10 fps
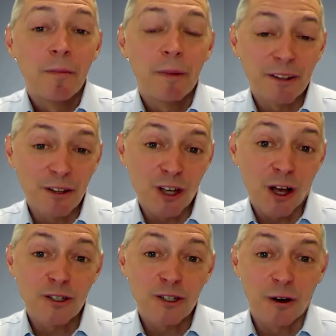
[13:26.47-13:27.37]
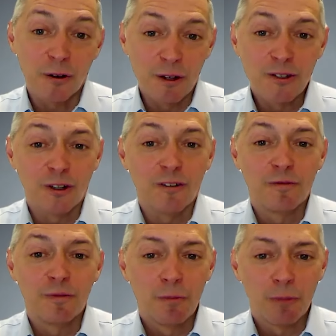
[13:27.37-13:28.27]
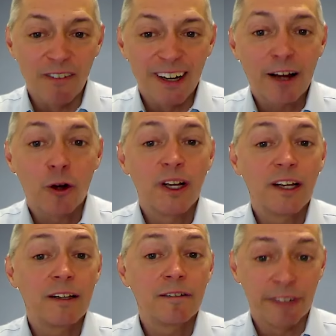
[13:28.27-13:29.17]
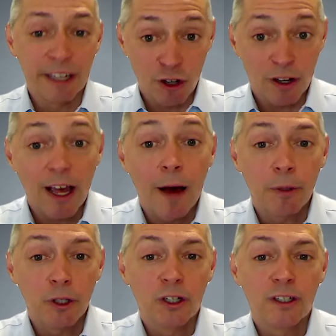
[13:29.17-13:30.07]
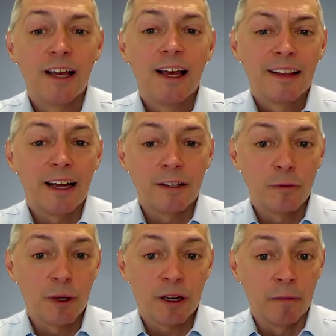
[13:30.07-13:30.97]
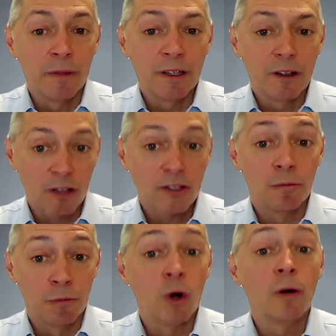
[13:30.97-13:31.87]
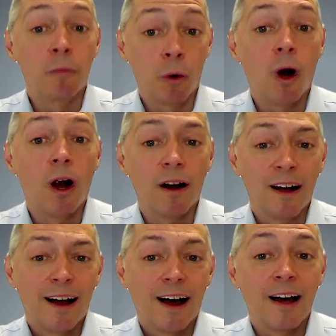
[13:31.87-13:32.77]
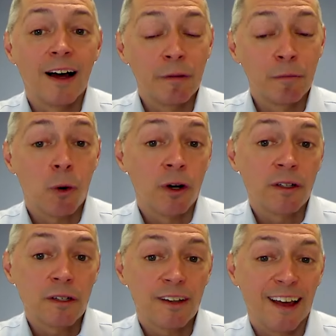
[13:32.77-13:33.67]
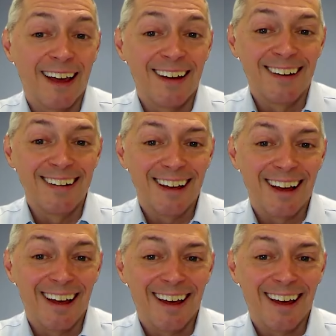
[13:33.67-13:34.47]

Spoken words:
but there's also sort of private equity, venture capital, that is becoming also more and more important and